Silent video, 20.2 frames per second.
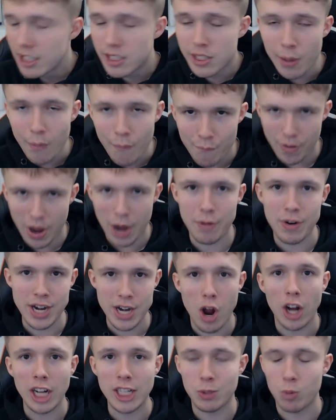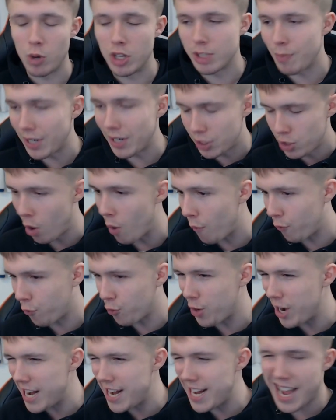Some very nice ones. My top
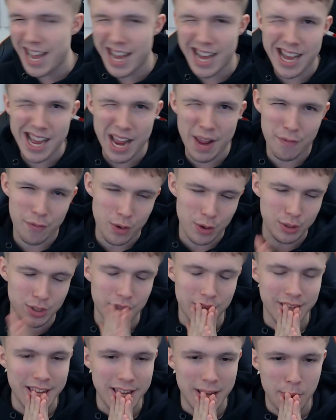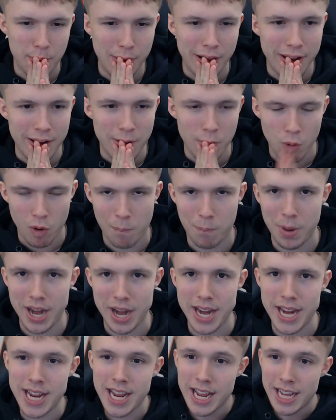three, if I was to think about it, would
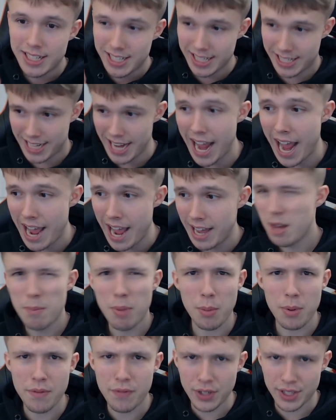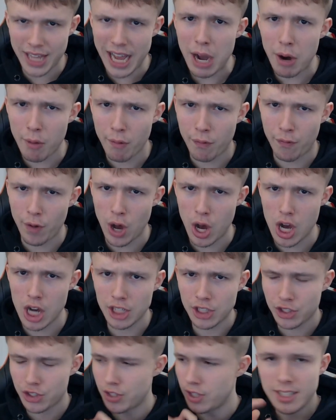be to get probably Vidal
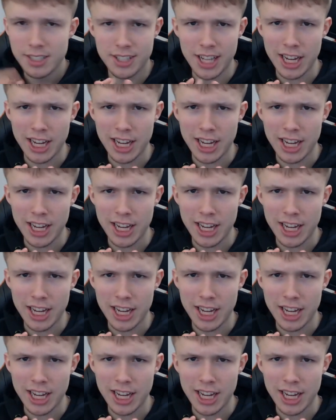first.